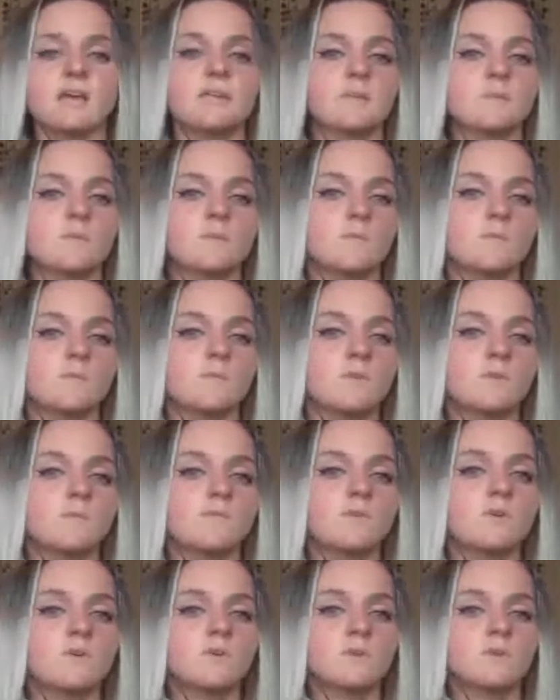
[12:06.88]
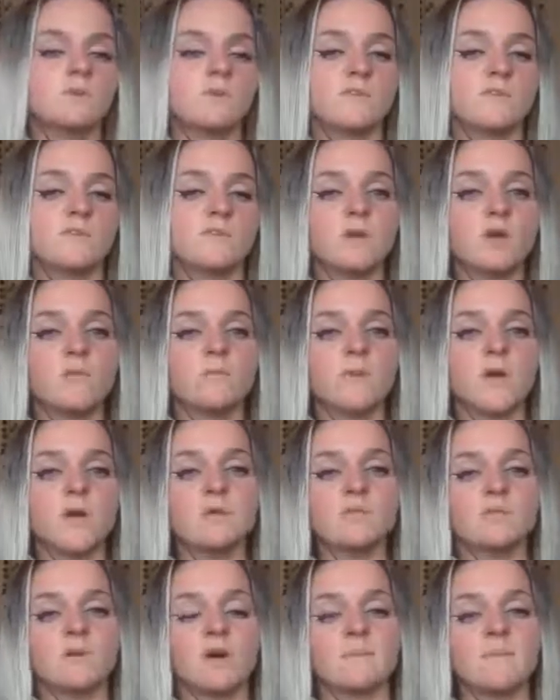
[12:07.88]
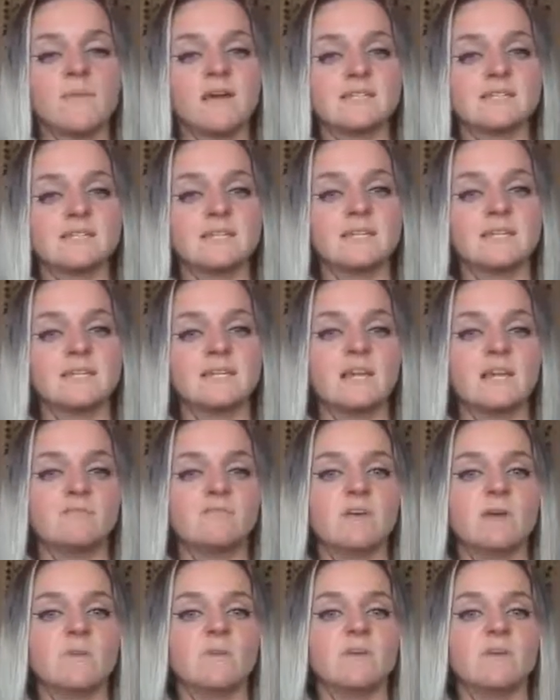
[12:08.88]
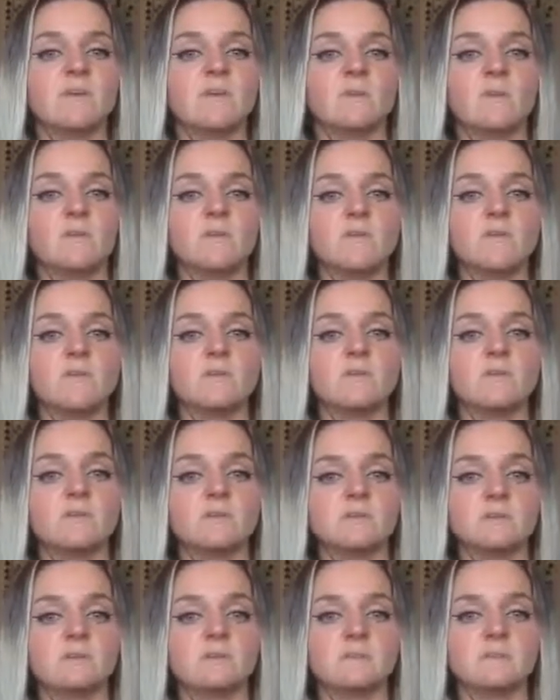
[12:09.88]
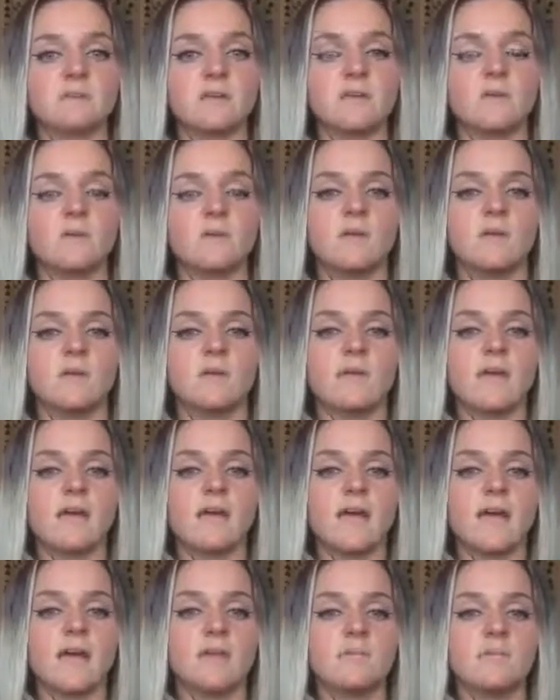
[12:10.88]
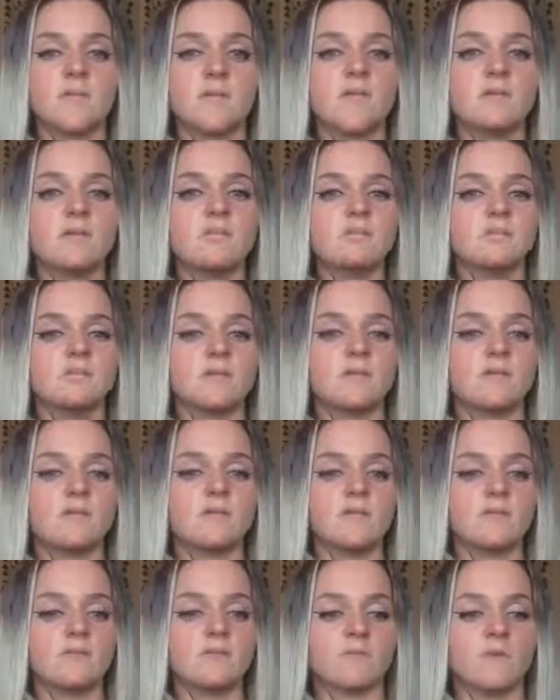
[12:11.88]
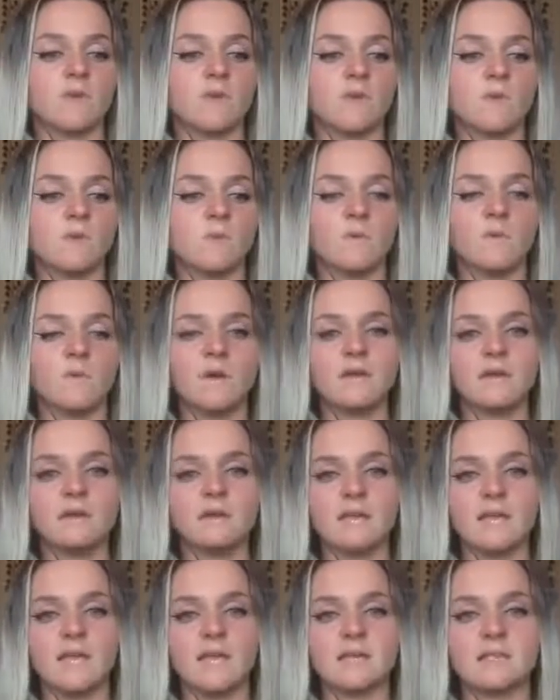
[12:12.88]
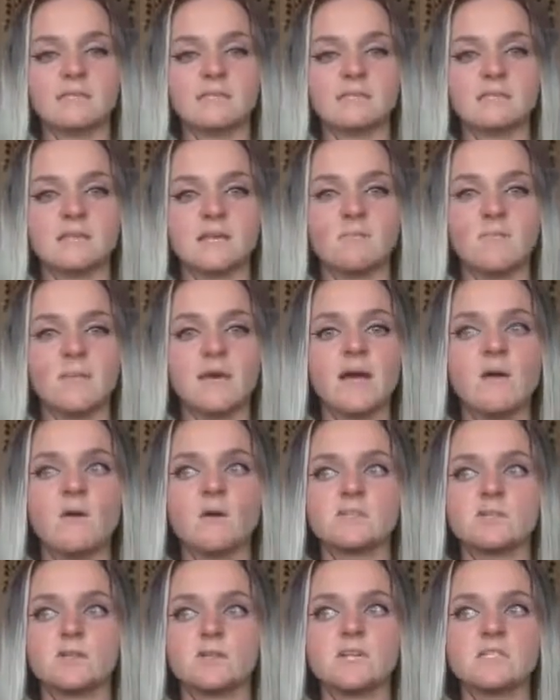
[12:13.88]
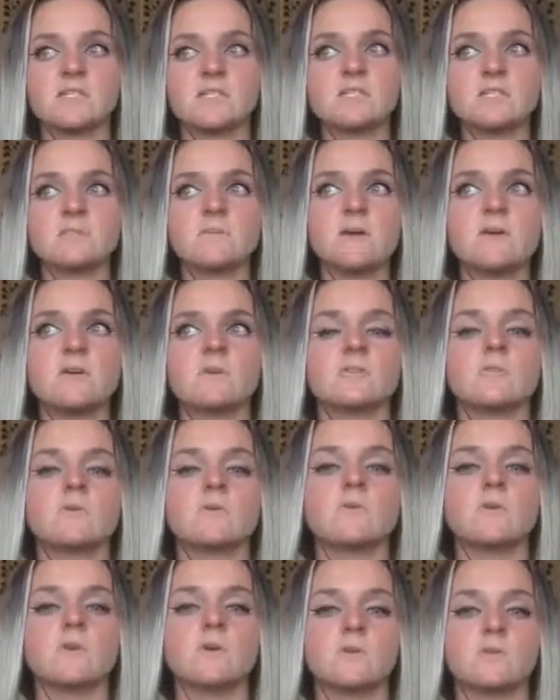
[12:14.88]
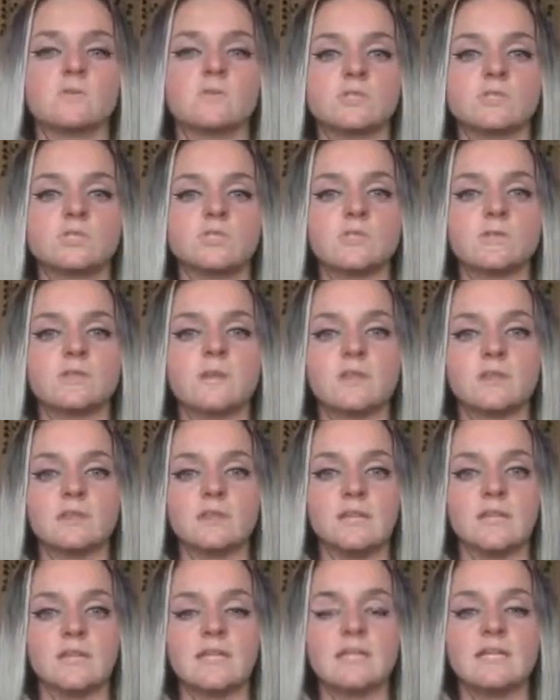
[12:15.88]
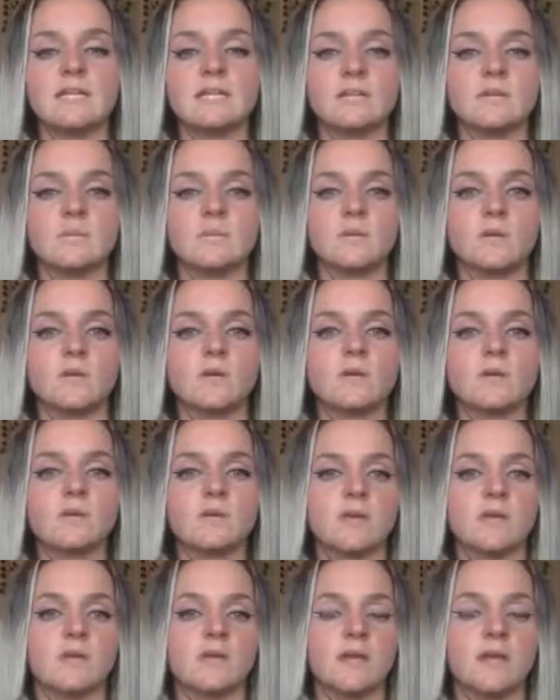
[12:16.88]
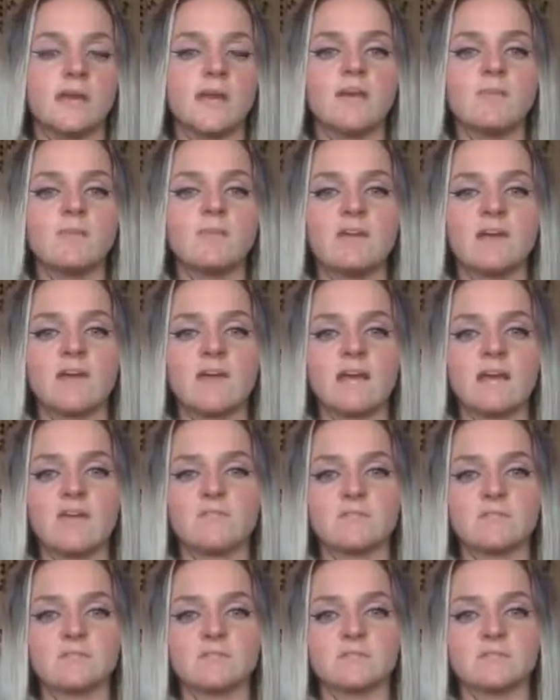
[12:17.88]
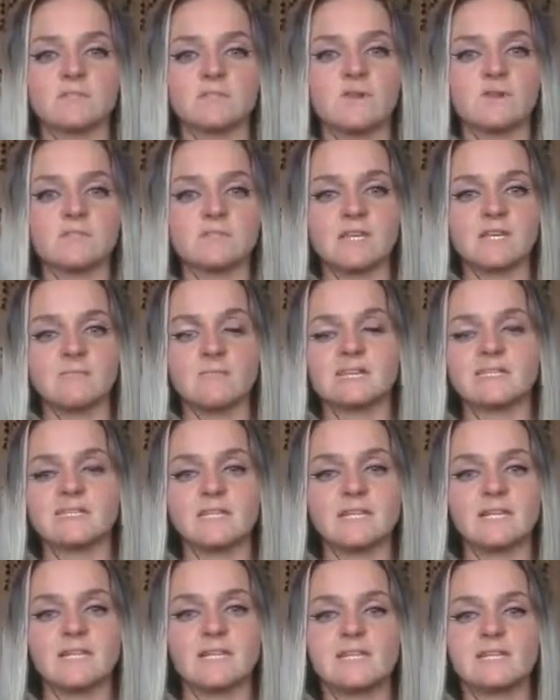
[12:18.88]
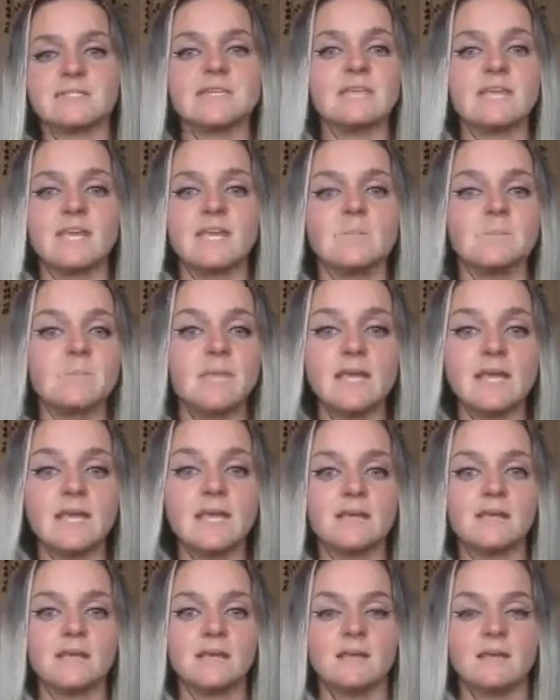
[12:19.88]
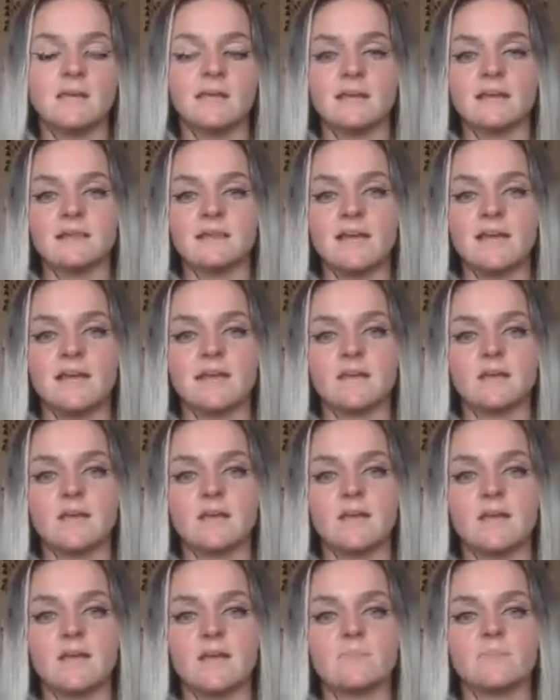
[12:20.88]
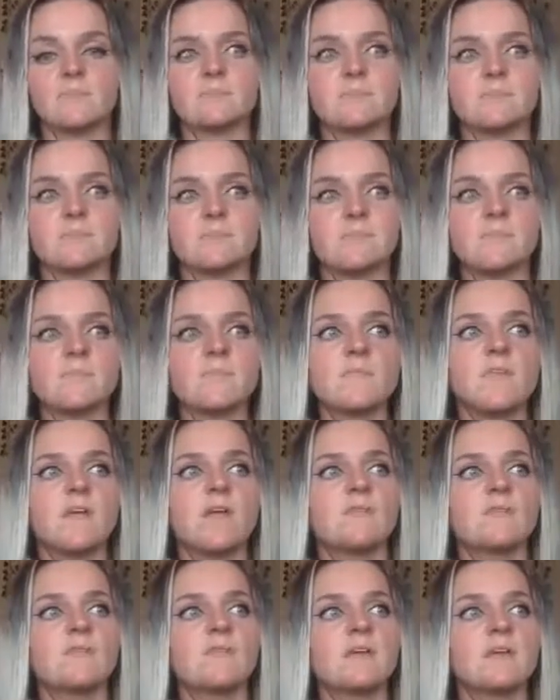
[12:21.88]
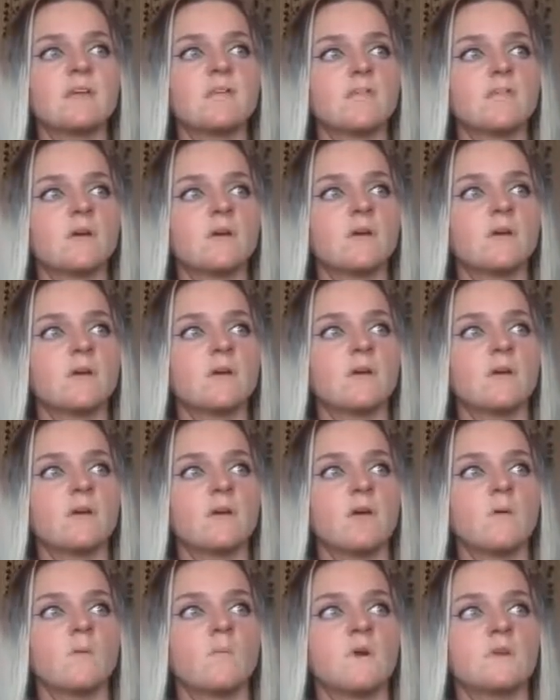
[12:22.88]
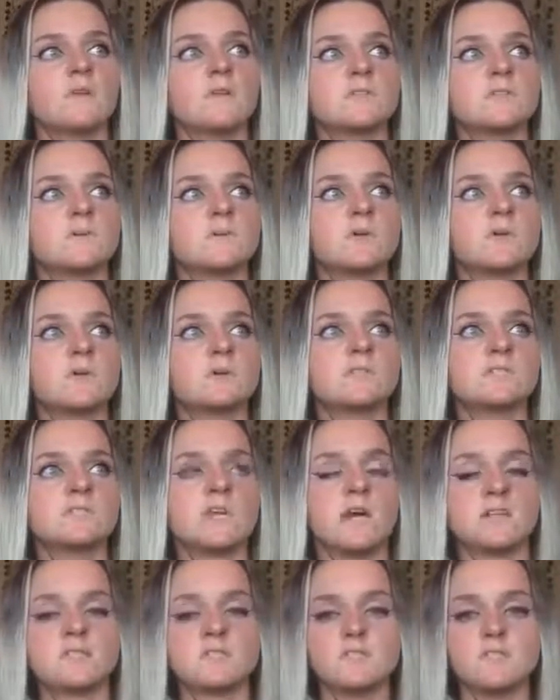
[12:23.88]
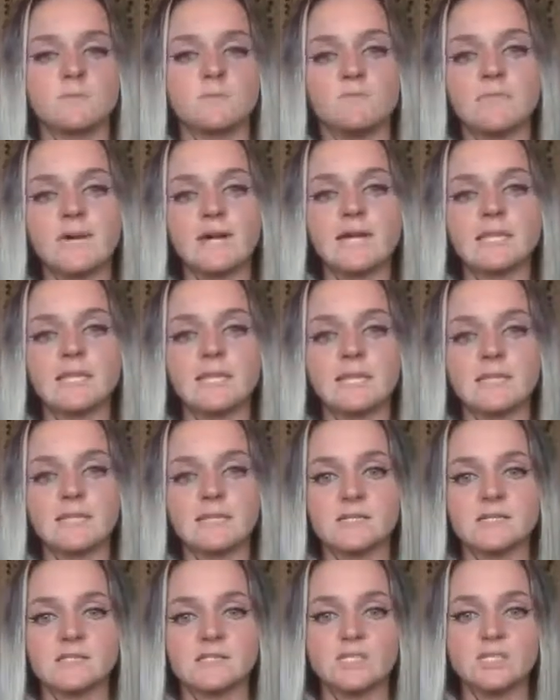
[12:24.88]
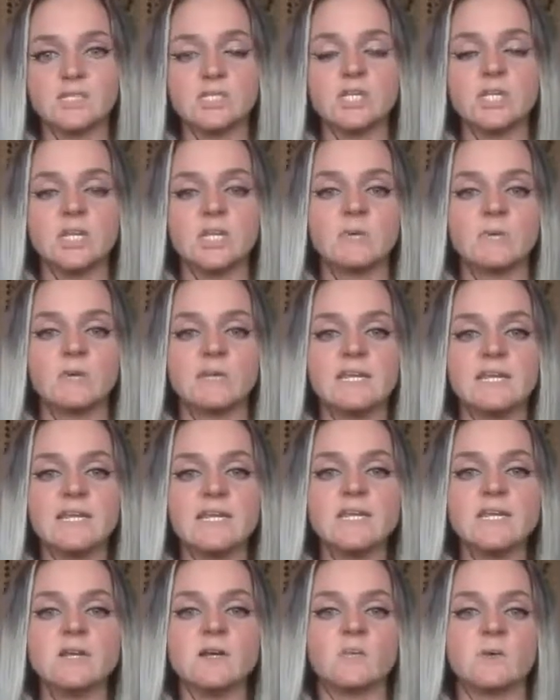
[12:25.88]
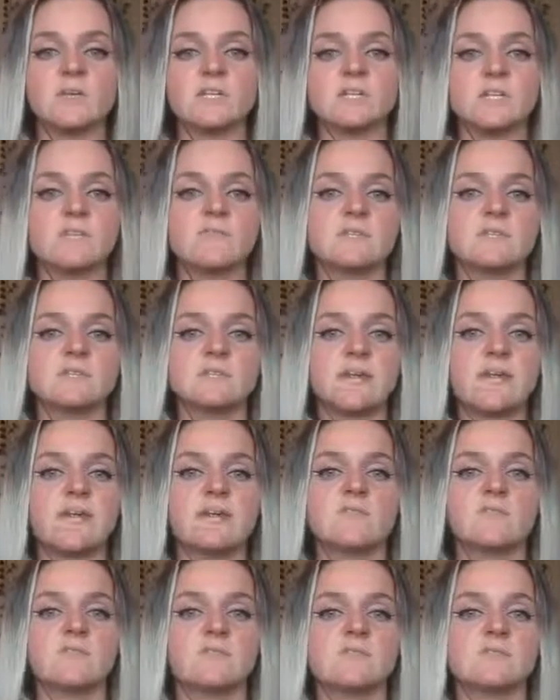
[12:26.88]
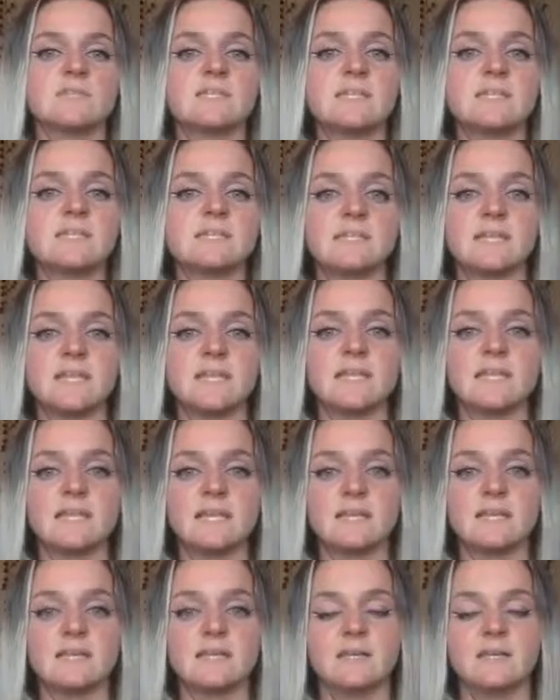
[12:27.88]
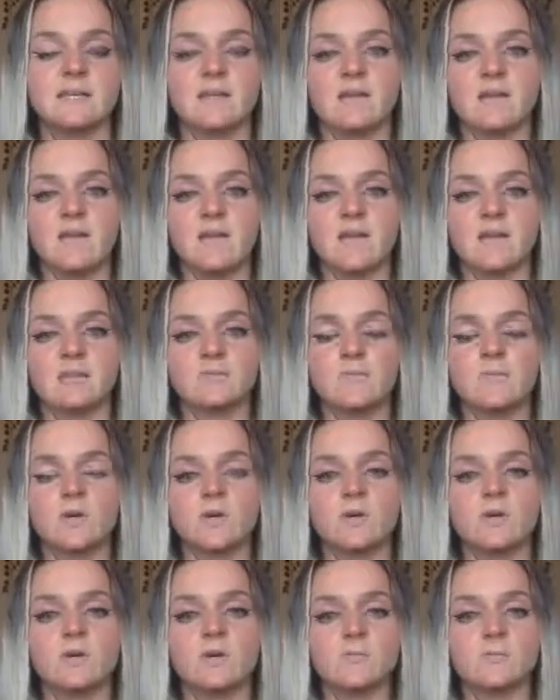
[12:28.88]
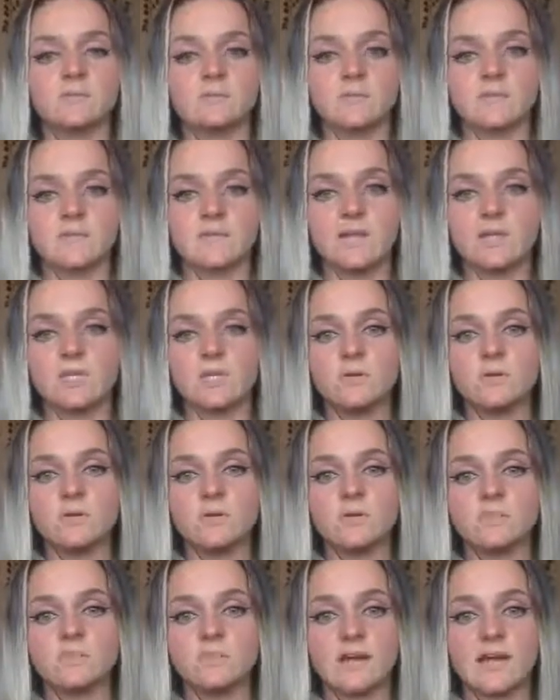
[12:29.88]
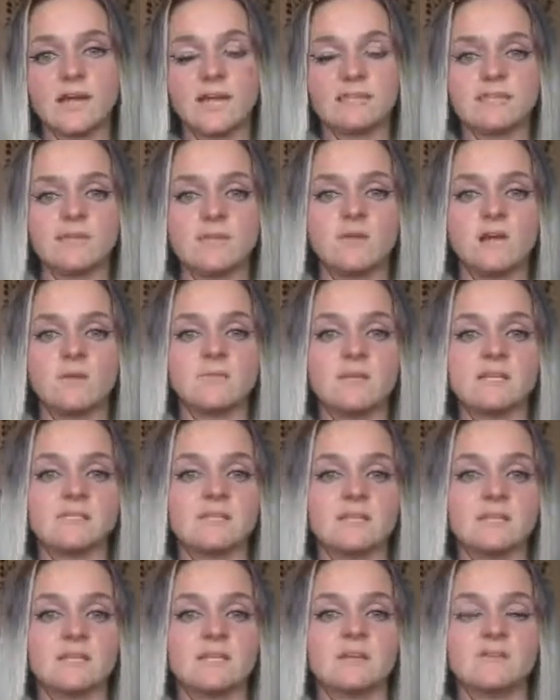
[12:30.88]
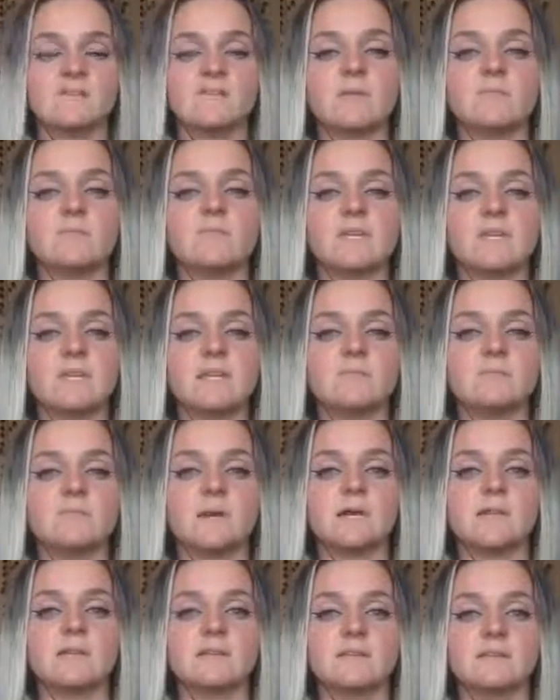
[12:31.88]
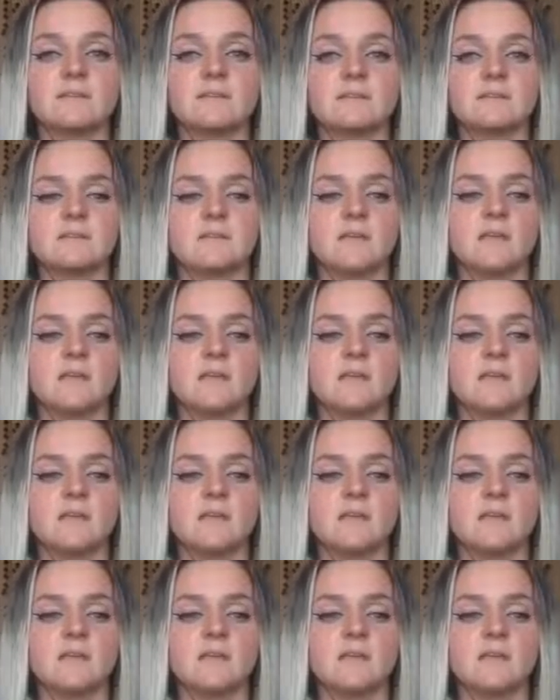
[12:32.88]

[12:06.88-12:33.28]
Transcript: and we've all both got masculine and feminine within us. So I personally think that one, it's about us. It's just about us all doing the healing work. I might have toxic masculinity in me, like I think that once we all start to balance the two and heal whichever side of us needs healing, and become like unified in our masculine and feminine in balance,